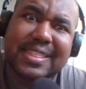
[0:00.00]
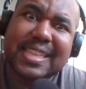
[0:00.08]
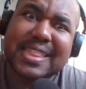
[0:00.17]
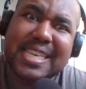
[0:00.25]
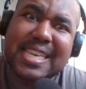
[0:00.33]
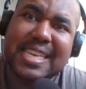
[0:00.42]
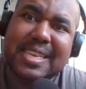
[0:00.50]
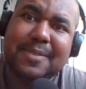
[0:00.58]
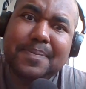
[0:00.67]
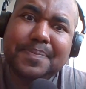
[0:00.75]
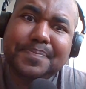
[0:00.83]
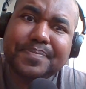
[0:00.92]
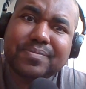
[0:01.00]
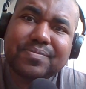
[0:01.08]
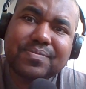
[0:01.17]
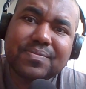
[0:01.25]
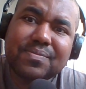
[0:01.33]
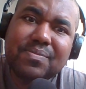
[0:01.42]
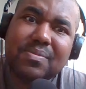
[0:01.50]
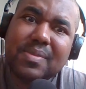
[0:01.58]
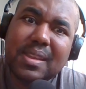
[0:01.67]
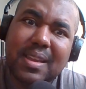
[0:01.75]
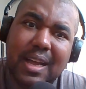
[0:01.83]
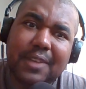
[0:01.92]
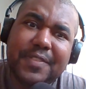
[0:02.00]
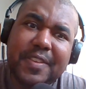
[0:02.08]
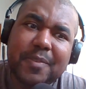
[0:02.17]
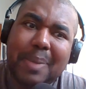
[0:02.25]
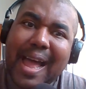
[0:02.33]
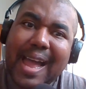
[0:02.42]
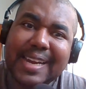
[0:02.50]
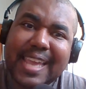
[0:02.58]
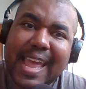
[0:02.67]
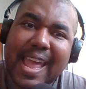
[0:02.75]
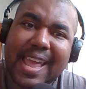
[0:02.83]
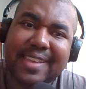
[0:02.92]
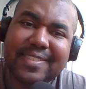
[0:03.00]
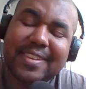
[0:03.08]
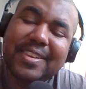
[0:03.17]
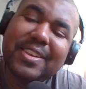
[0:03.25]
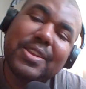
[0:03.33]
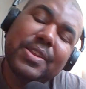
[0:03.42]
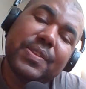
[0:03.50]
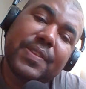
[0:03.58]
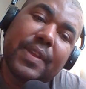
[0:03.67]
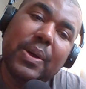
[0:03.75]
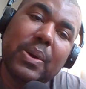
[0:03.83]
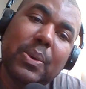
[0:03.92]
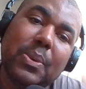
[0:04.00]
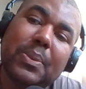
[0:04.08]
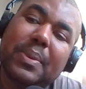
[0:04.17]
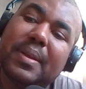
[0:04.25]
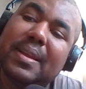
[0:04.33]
the theme of this podcast. So